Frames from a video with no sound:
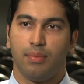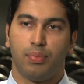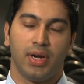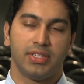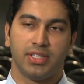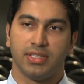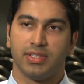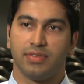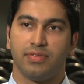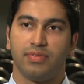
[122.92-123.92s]
pressures
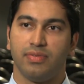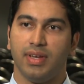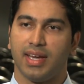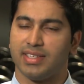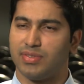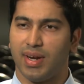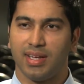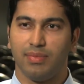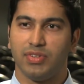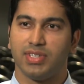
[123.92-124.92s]
of, I guess,
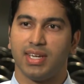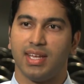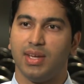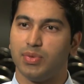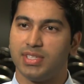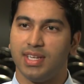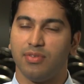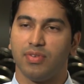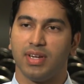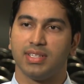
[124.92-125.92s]
writing music. And he was
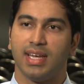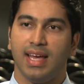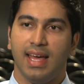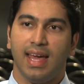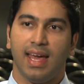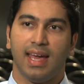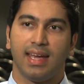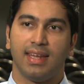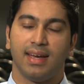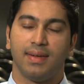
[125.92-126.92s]
different,
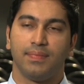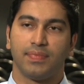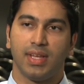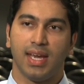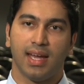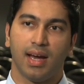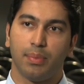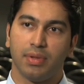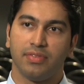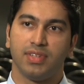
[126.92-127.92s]
and um, he had
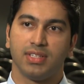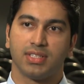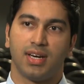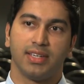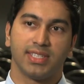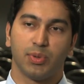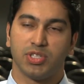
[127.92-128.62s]
uplifting songs that were